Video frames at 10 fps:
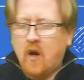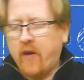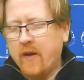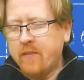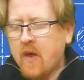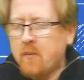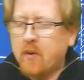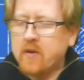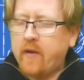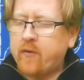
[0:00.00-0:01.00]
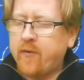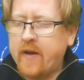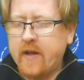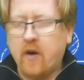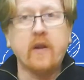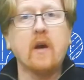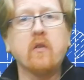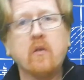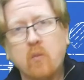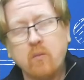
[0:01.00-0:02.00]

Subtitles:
Okay, but let's find out. Now,